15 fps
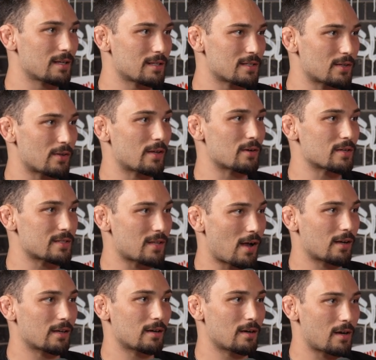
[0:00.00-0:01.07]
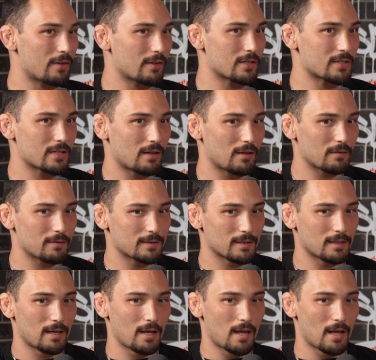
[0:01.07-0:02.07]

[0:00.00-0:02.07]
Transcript: So they were stocking it on their shelves.